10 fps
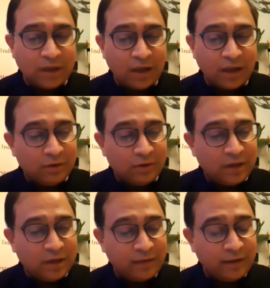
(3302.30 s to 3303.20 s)
Mr. Ganguli.
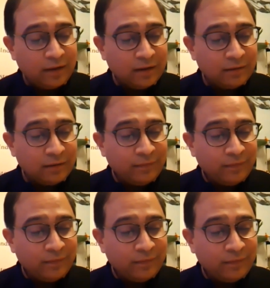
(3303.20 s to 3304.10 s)
I think
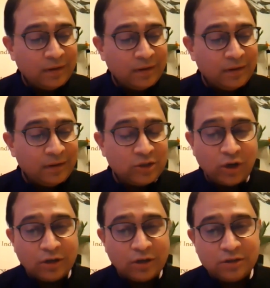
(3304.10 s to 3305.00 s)
the
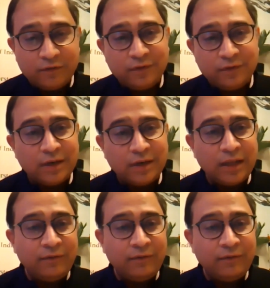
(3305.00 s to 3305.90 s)
choice of the
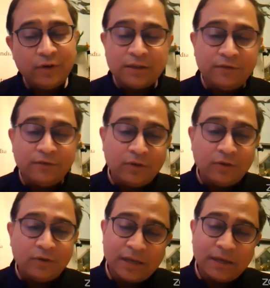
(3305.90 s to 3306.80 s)
name for Artha
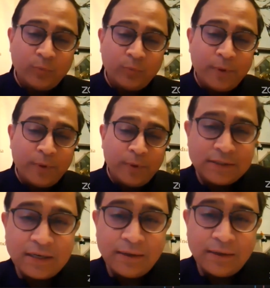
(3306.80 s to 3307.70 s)
Forum is very appropriate.
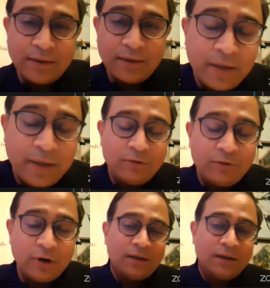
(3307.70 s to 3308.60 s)
It's a double meaning
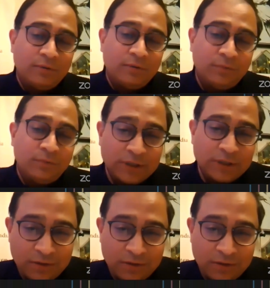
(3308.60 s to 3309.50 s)
word, which
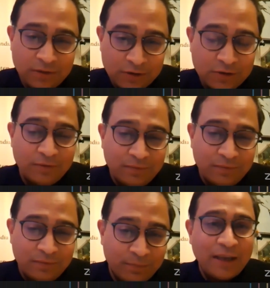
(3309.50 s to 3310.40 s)
is also
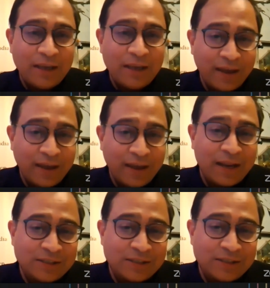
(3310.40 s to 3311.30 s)
money and
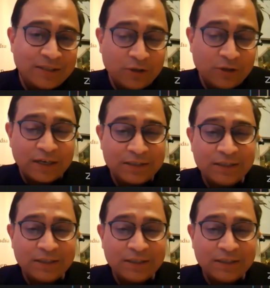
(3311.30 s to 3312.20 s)
finance, but also Earth,
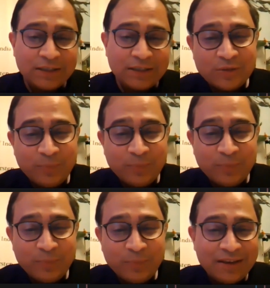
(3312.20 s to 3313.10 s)
which is
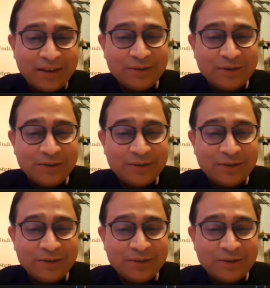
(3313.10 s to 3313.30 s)
meaning.